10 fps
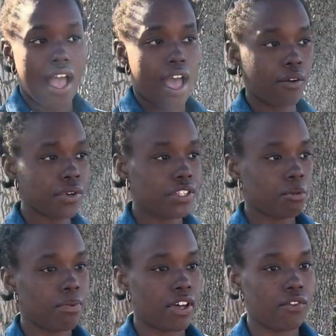I went to
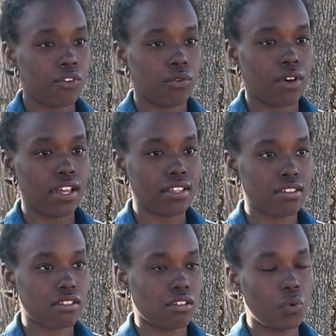Belleville
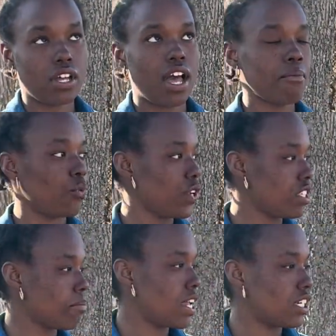West. Well, I went to
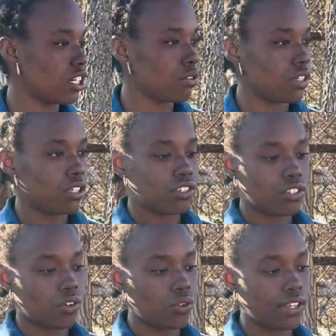McCary, the
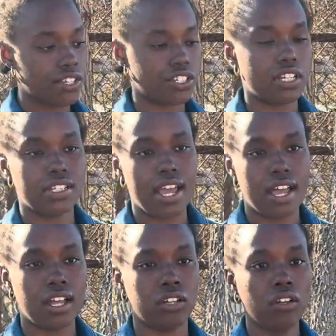school that shut
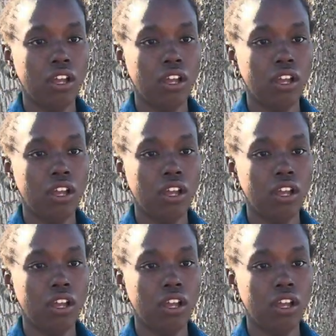down.